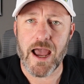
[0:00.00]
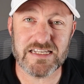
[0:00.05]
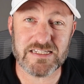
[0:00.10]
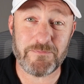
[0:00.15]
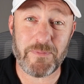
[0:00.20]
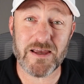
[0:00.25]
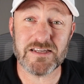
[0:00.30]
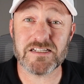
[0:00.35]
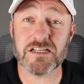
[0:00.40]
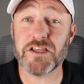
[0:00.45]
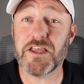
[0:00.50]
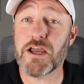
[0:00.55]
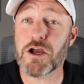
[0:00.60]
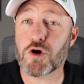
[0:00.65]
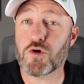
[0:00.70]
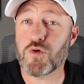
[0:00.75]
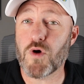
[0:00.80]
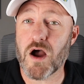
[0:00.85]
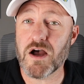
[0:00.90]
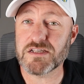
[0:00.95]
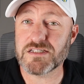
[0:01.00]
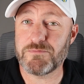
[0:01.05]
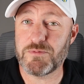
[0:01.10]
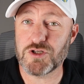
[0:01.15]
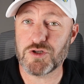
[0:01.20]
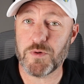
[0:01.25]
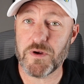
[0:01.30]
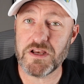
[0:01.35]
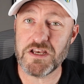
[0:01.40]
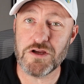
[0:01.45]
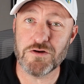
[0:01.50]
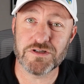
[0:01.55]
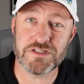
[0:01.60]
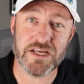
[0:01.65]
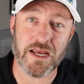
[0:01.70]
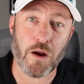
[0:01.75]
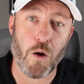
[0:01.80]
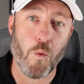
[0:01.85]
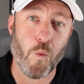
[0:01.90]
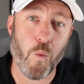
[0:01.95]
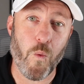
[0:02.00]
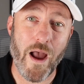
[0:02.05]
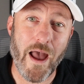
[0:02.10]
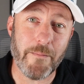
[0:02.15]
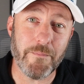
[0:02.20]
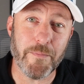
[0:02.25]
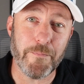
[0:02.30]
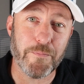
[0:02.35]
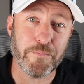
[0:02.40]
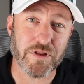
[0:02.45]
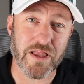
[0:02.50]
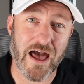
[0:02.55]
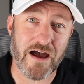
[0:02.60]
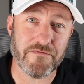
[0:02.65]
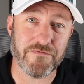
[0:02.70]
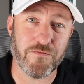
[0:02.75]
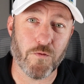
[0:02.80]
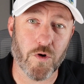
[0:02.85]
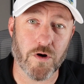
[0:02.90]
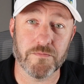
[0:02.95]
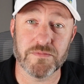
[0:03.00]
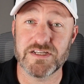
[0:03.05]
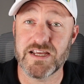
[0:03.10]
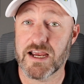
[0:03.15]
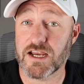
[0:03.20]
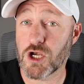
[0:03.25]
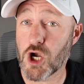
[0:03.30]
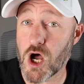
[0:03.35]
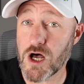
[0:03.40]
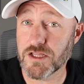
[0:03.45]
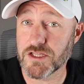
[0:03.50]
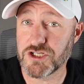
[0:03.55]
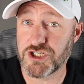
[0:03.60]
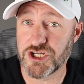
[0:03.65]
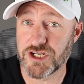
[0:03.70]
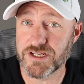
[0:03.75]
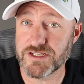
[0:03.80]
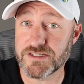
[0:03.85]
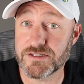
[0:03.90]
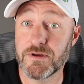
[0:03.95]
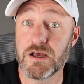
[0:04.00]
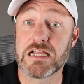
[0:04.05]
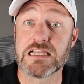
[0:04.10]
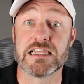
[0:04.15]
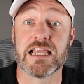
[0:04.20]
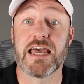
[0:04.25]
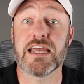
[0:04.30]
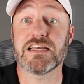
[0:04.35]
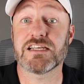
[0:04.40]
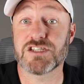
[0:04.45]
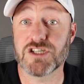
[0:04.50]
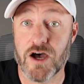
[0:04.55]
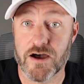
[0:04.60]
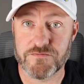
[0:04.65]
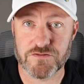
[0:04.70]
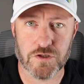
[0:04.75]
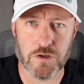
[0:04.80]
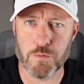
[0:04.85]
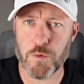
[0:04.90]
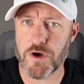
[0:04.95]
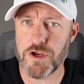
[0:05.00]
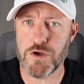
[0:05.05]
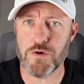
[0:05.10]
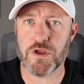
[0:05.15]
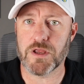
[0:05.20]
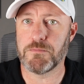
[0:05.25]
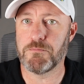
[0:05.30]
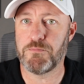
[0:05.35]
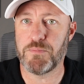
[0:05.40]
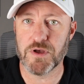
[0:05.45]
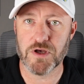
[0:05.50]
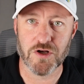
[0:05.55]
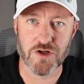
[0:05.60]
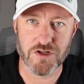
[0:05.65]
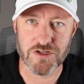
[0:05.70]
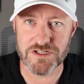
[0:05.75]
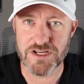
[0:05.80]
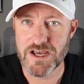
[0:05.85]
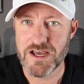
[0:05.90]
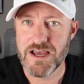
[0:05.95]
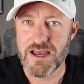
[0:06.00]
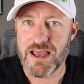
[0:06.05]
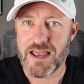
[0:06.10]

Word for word: It's basically a cross between using web platform technologies like Softr, where you can build